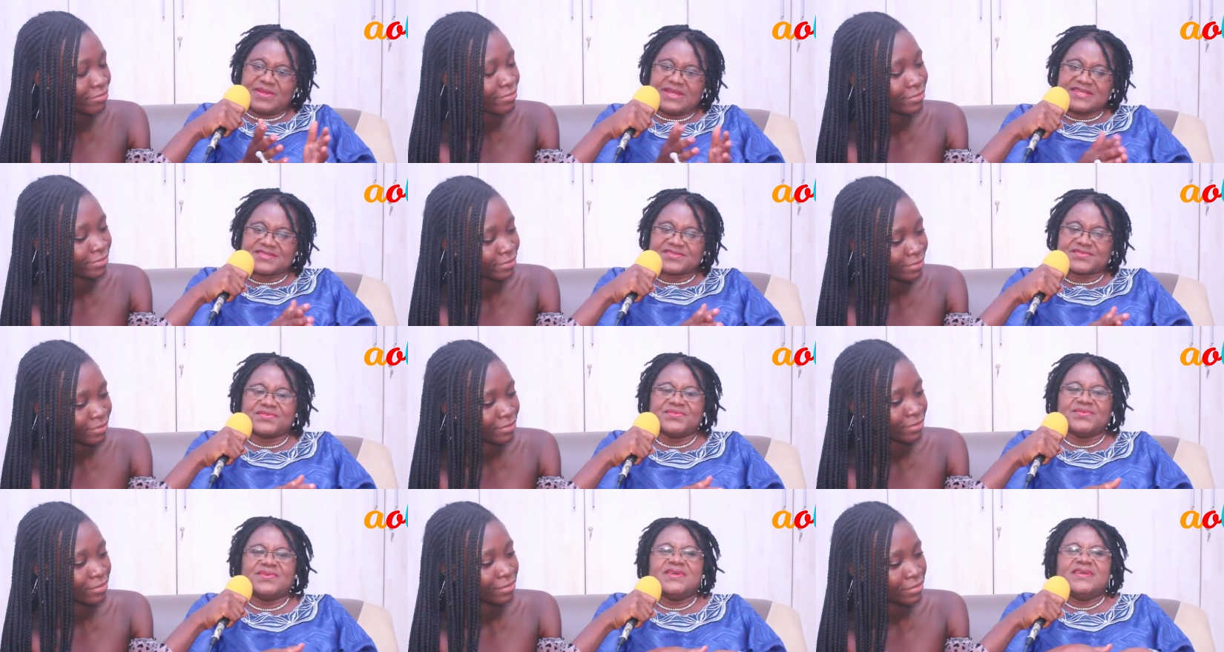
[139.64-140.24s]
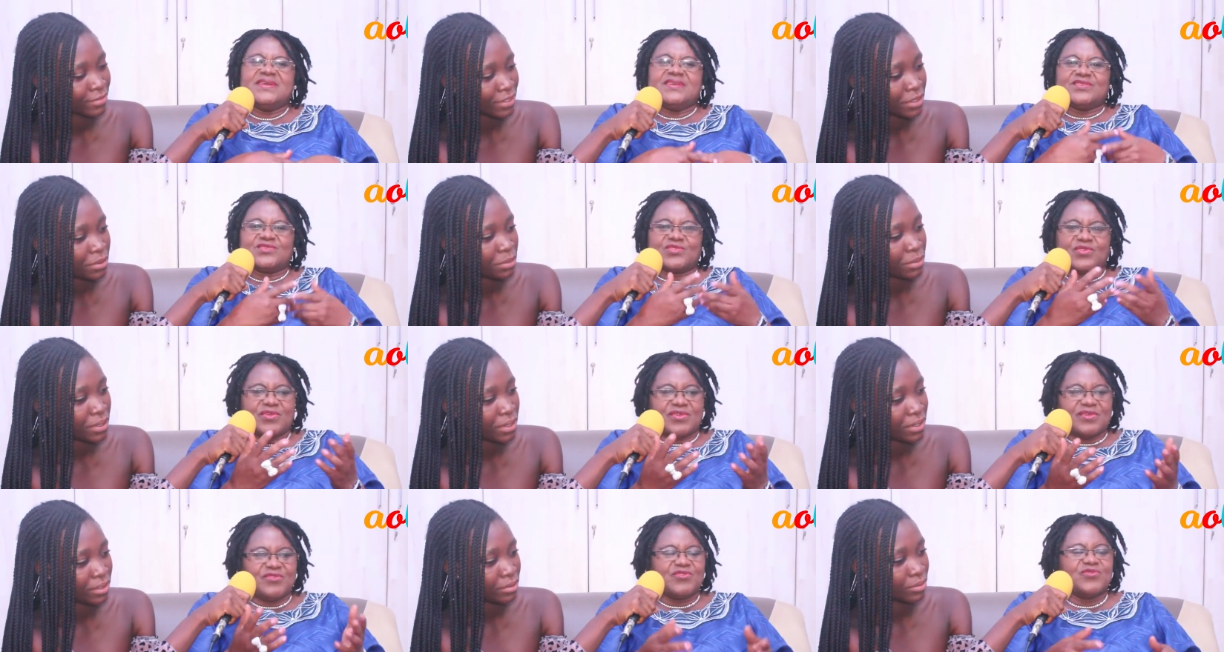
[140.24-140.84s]
Speaker 1: bless you. So
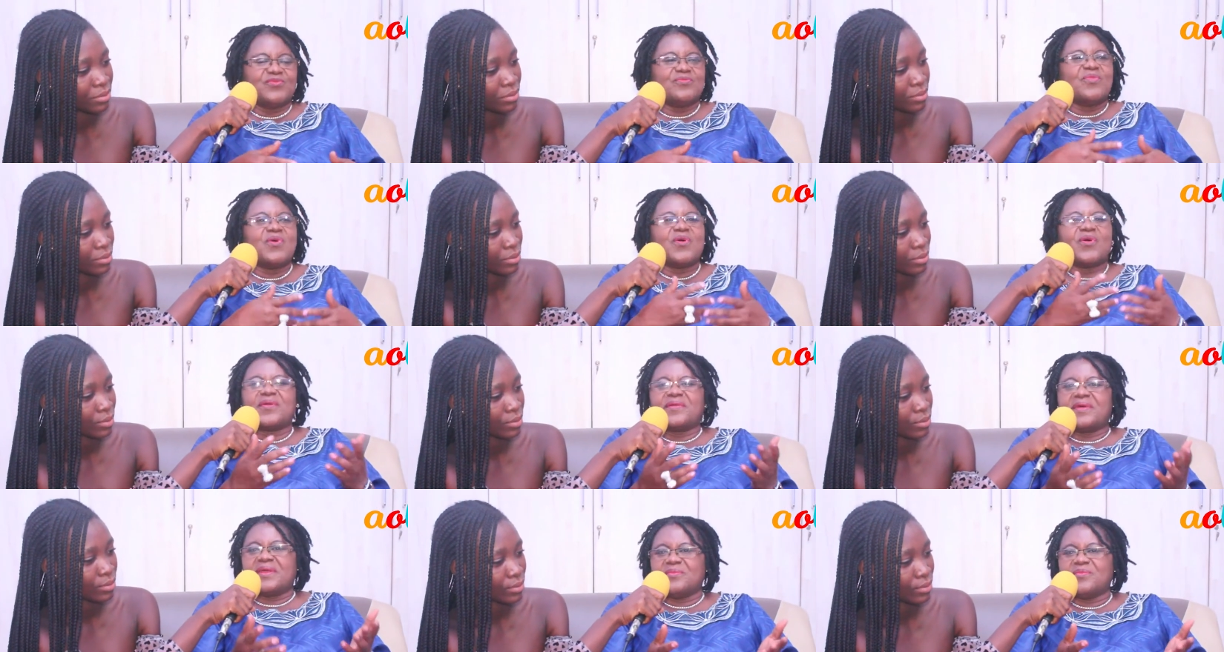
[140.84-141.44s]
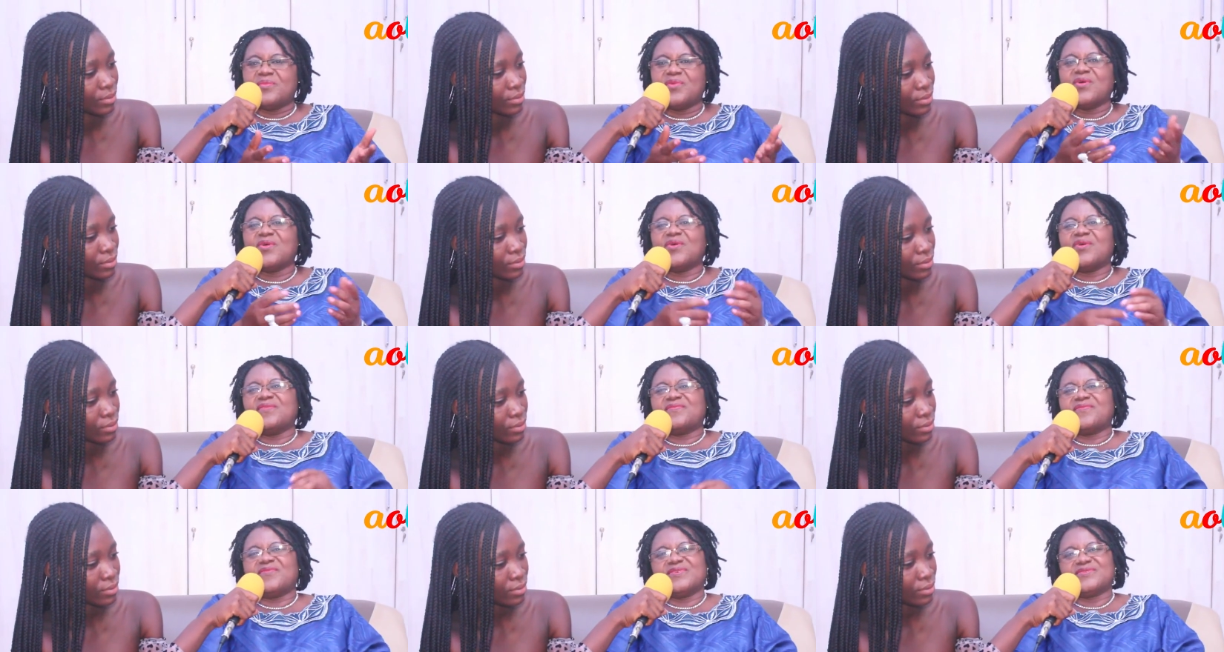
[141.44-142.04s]
you do more and
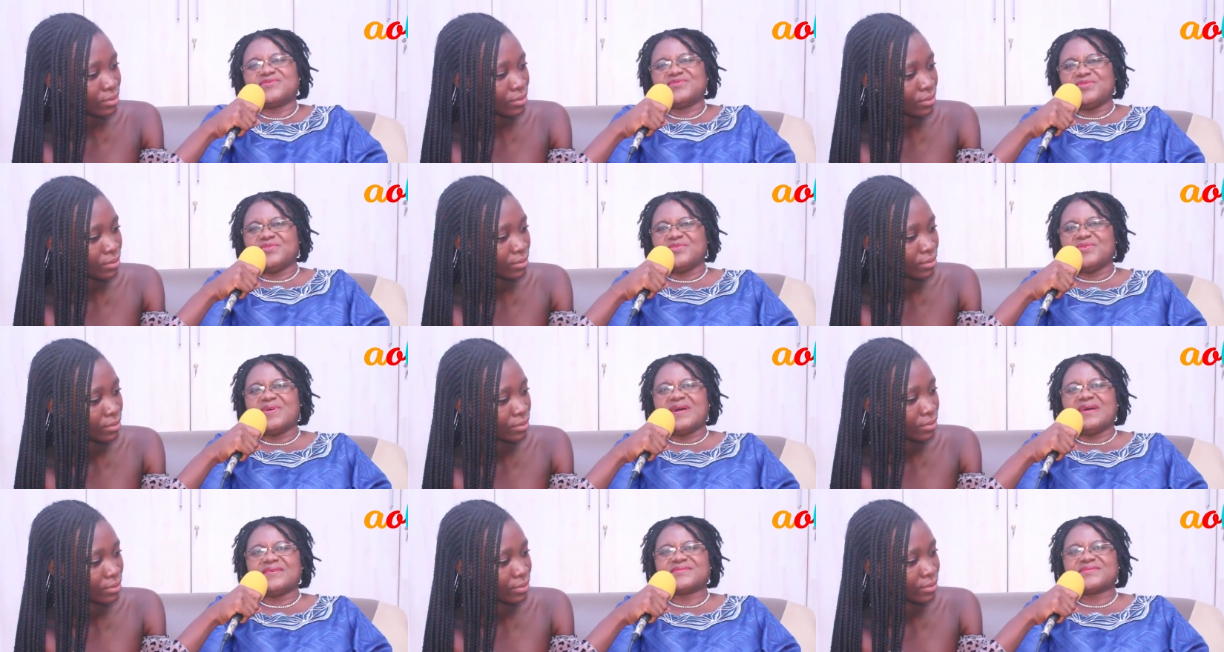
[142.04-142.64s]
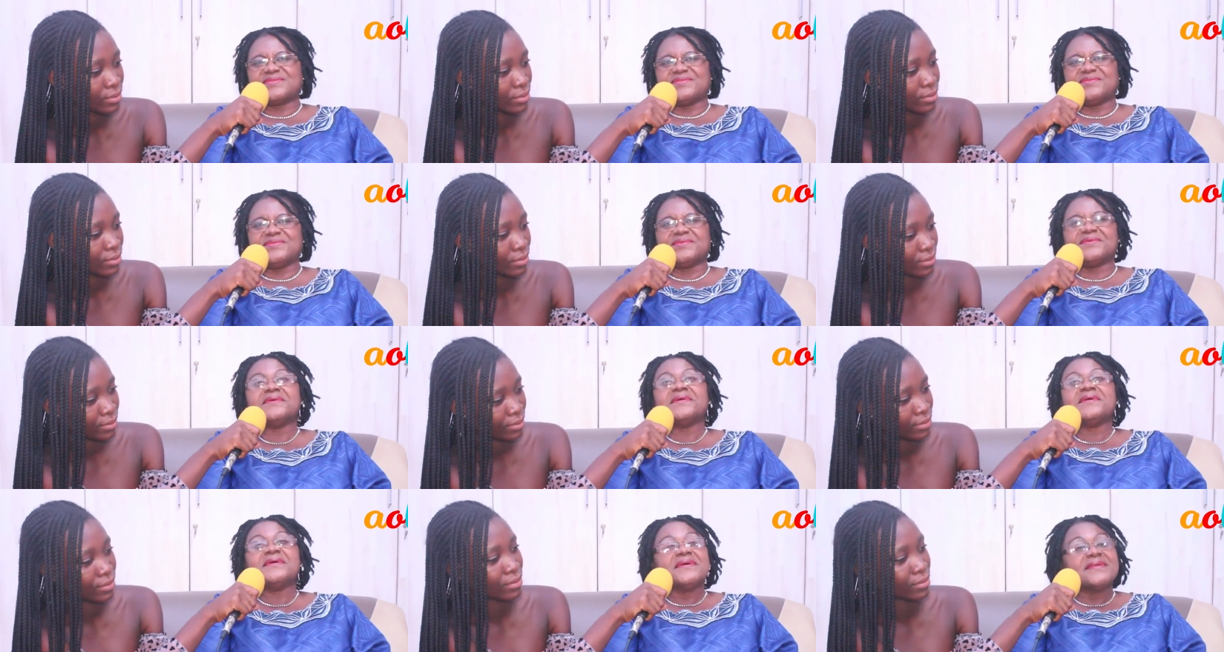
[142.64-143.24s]
more of what you know how to do.
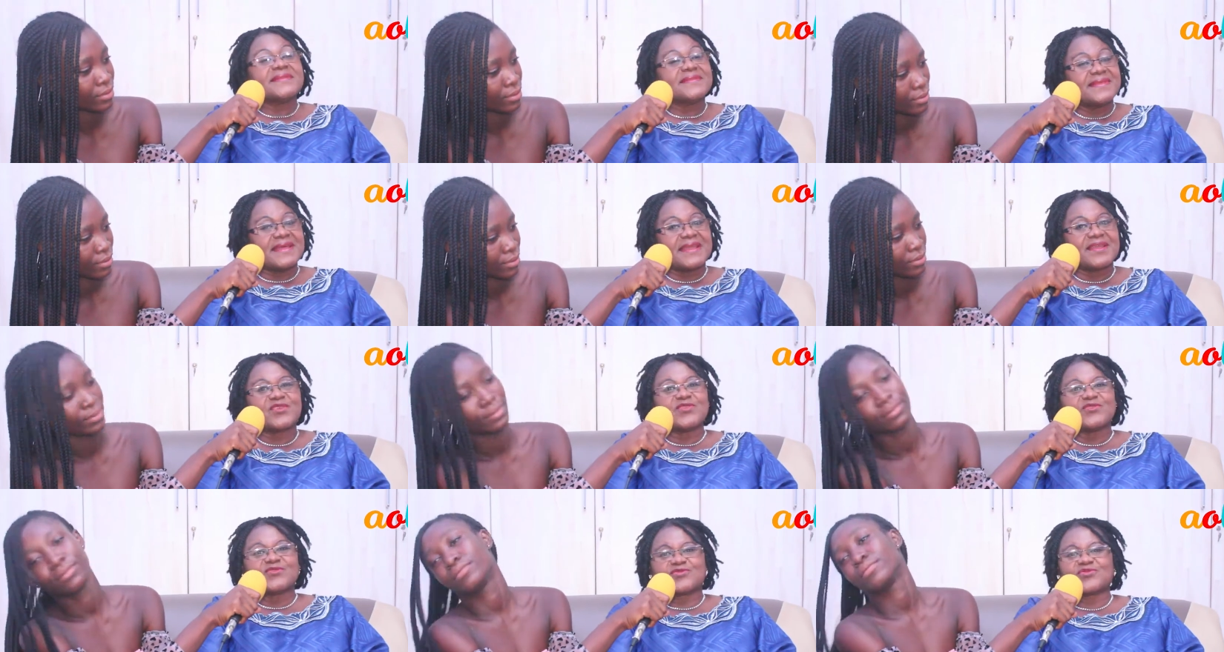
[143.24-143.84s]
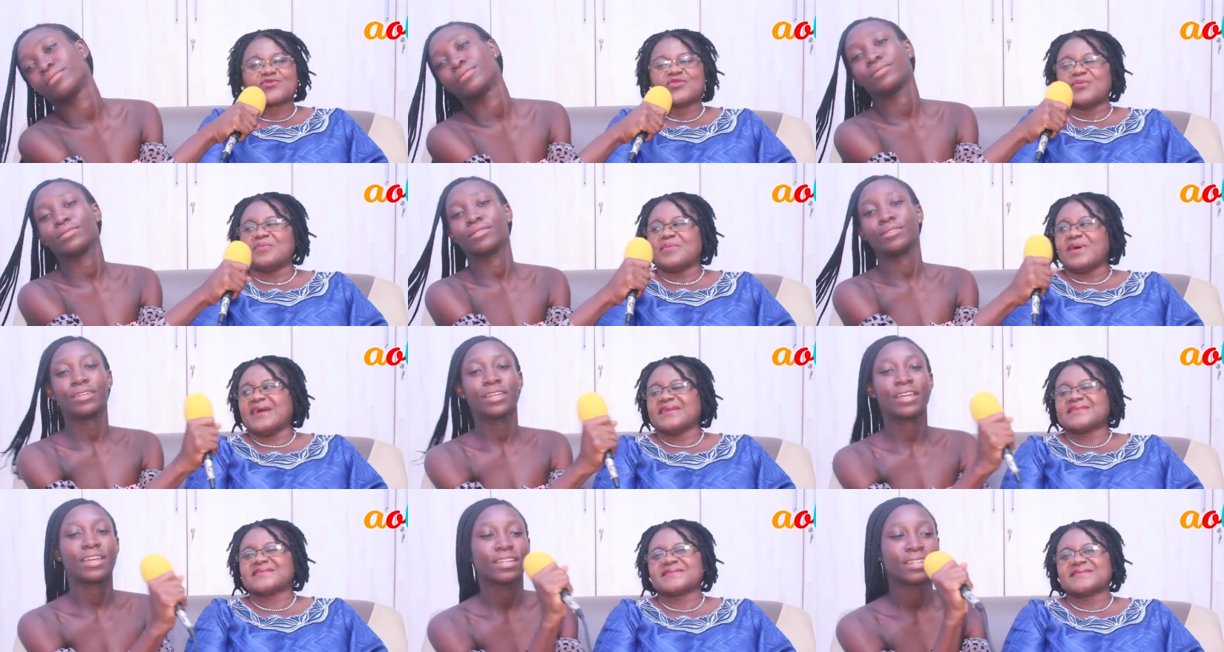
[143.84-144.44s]
Thank you so
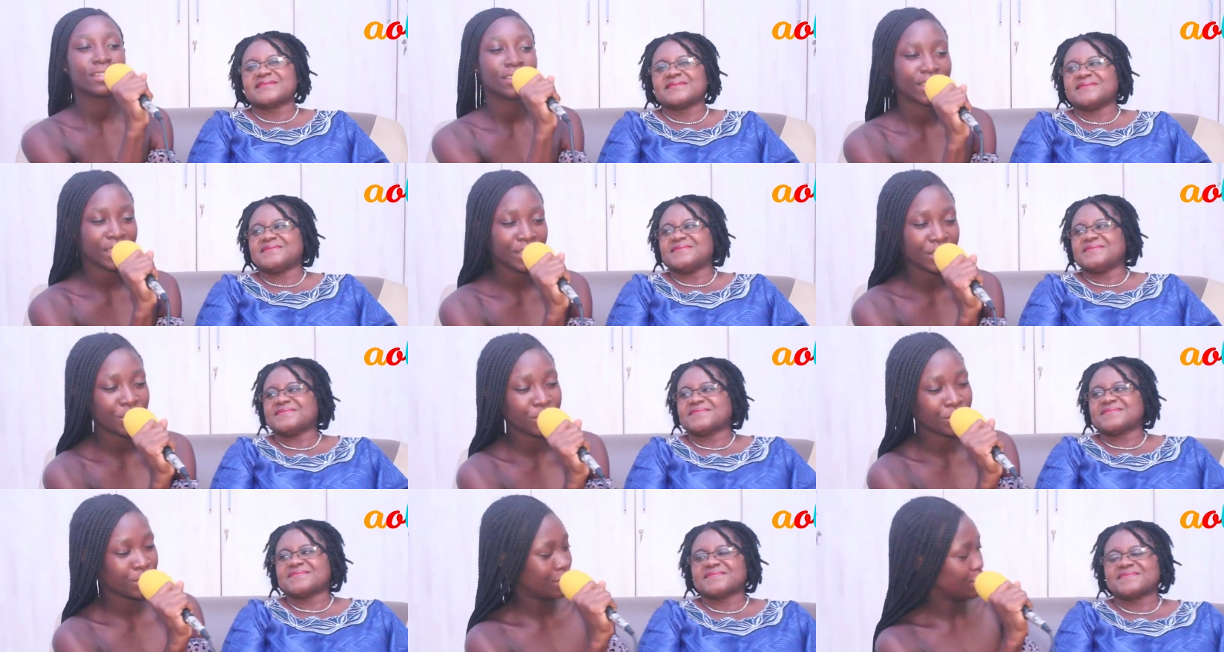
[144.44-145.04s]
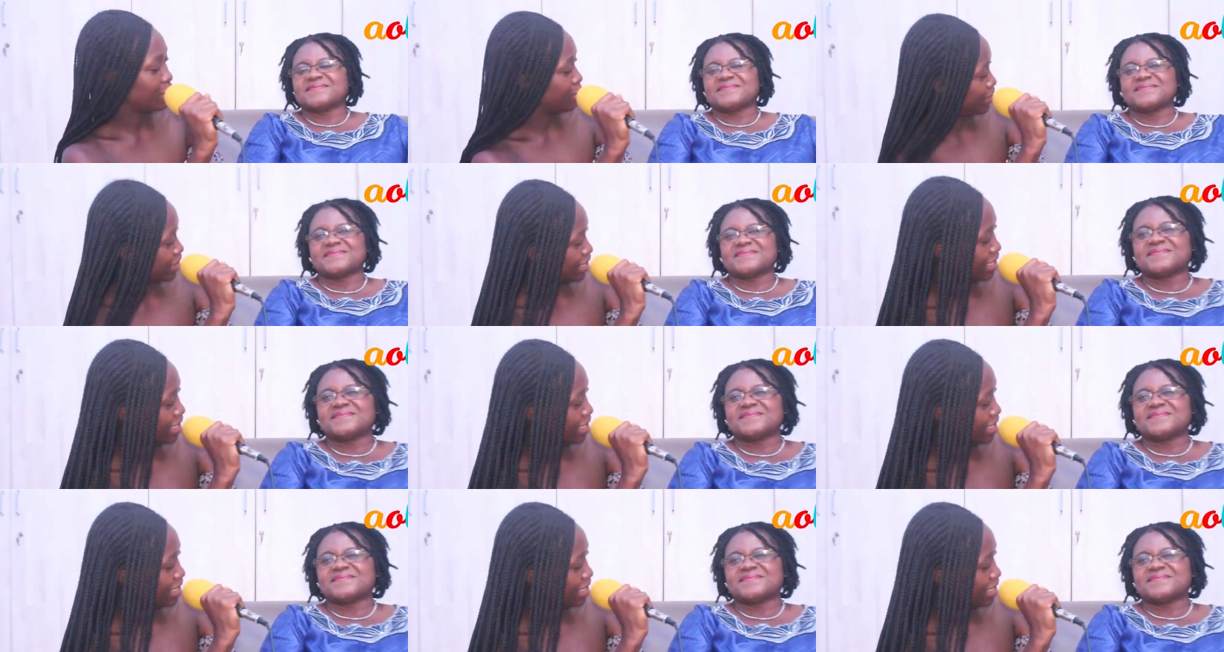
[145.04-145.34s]
much.
Speaker 2: Thank you, Sofa,